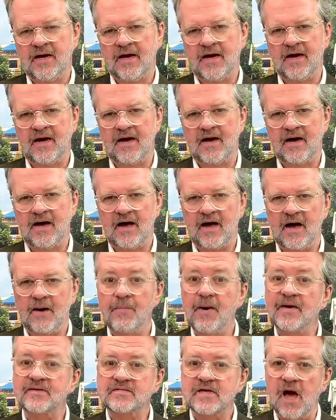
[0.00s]

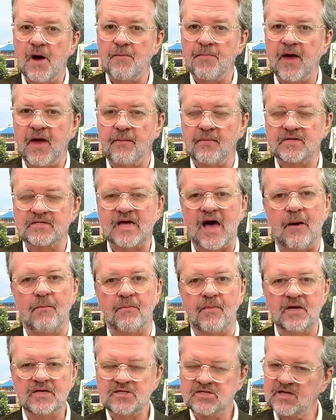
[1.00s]
about down payments, how
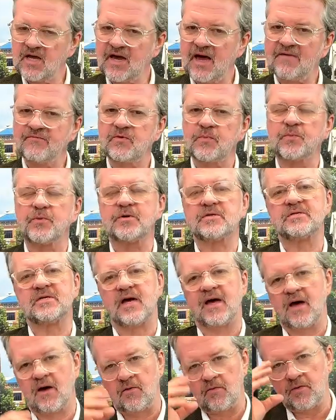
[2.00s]
much they have to put
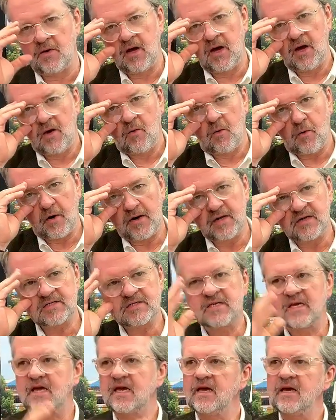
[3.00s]
down, what is
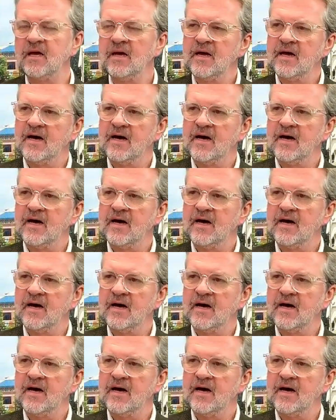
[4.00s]
the